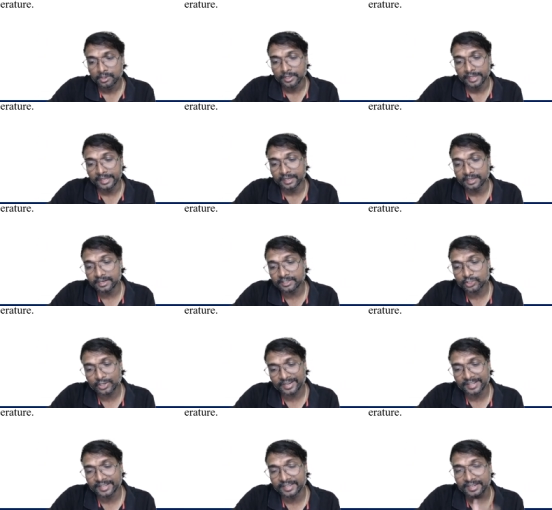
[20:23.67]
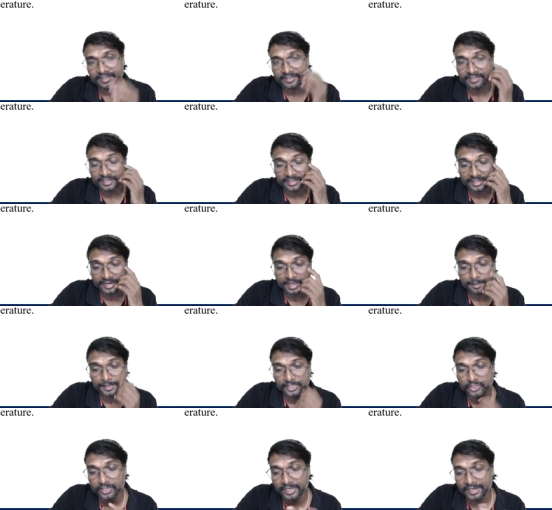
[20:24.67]
increase or decrease in the
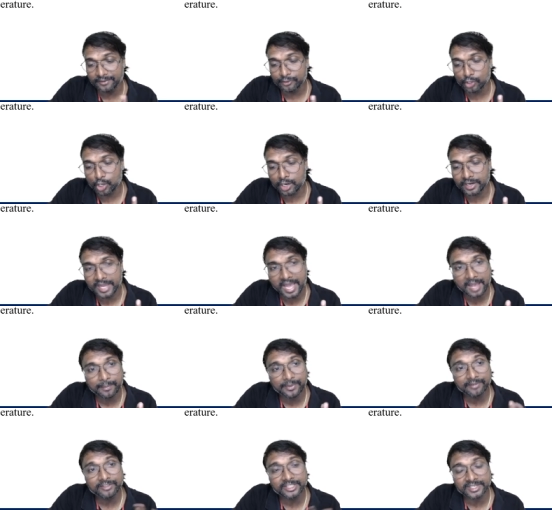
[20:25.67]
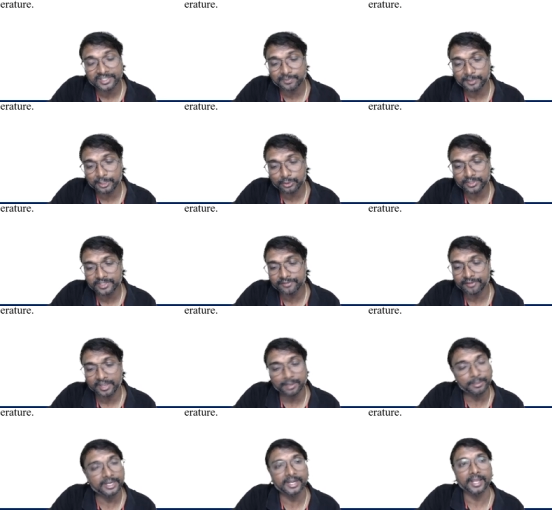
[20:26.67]
dimension, it will not happen with respect to this
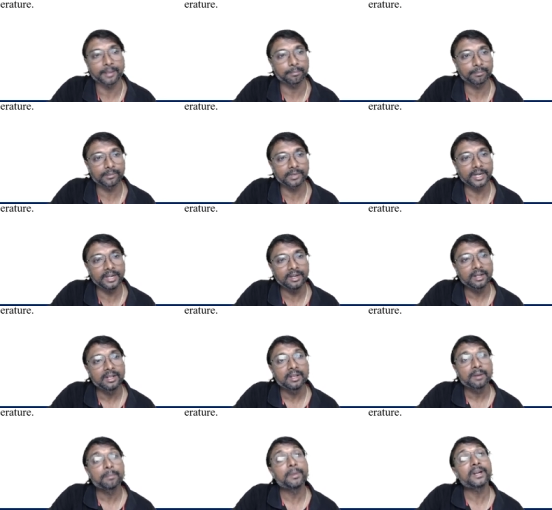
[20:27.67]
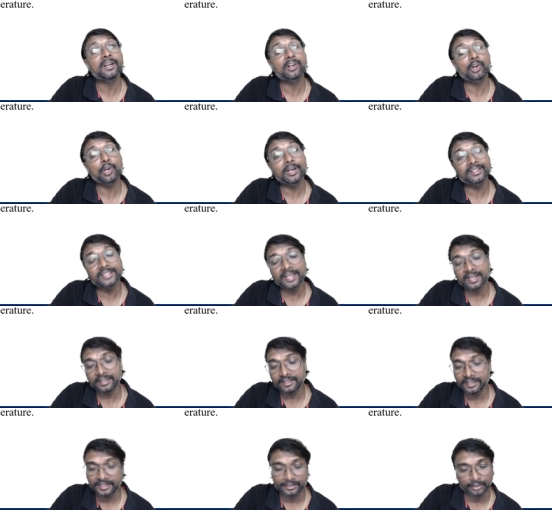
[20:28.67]
fiber type, right? But cloth or
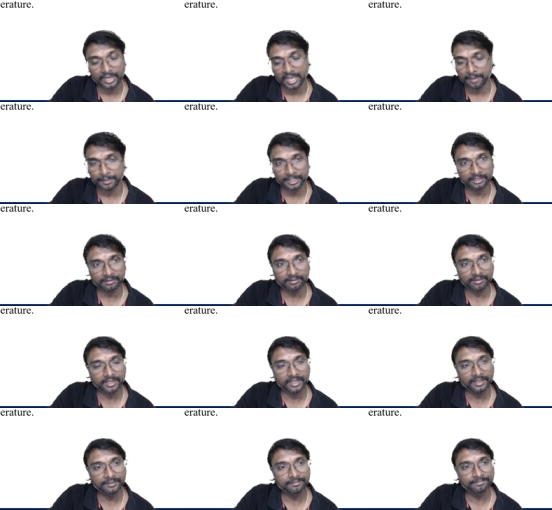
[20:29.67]
linen, it will happen, okay?